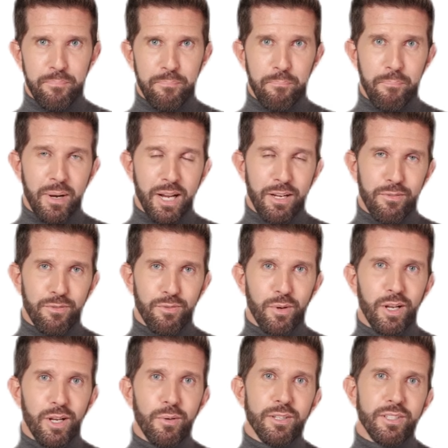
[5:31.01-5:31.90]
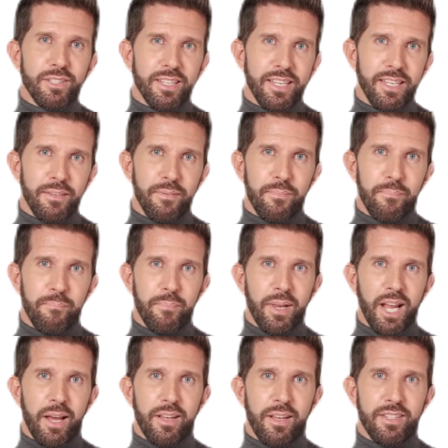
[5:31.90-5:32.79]
Mid-frequency,
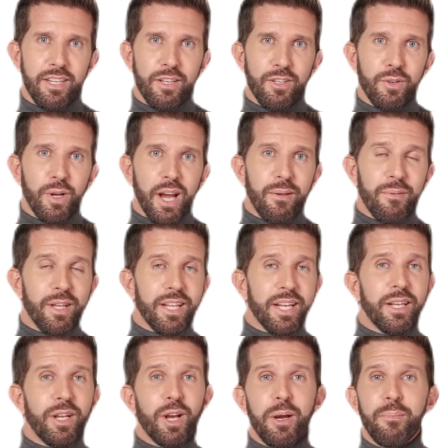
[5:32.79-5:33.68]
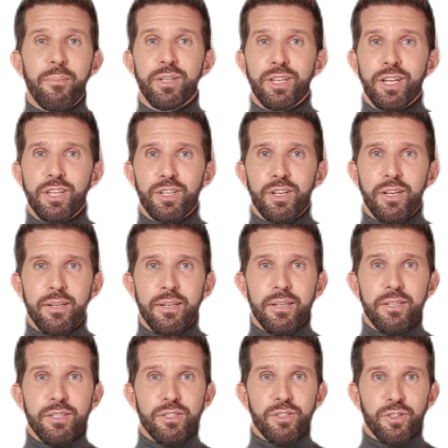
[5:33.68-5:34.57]
balanced in traffic and competition,
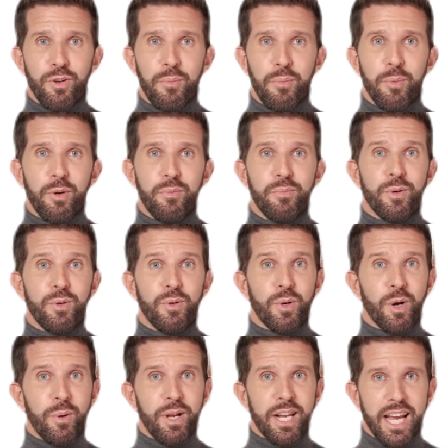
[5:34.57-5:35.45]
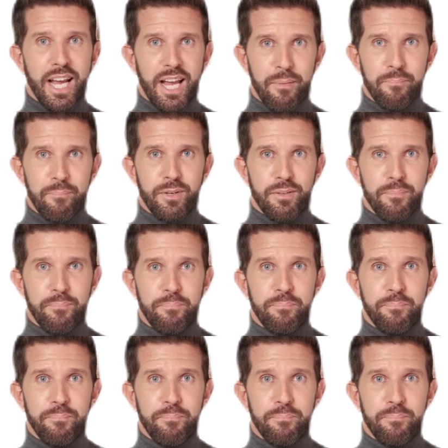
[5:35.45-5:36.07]
suitable for growing apps.